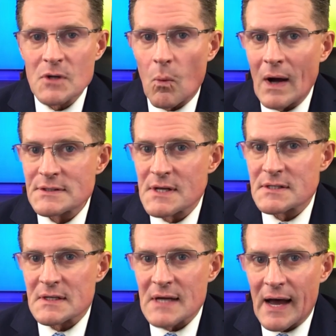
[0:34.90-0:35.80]
So watch
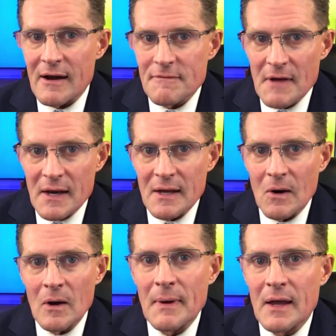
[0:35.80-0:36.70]
this entire
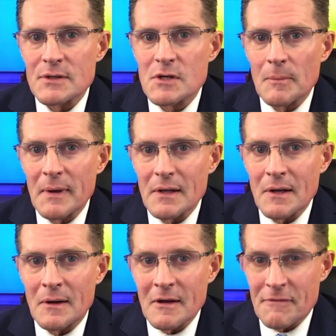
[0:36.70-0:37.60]
video because you'll be
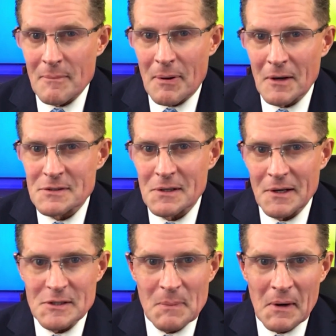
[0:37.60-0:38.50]
learning from personal
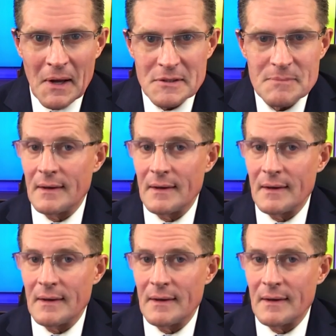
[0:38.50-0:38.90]
experience.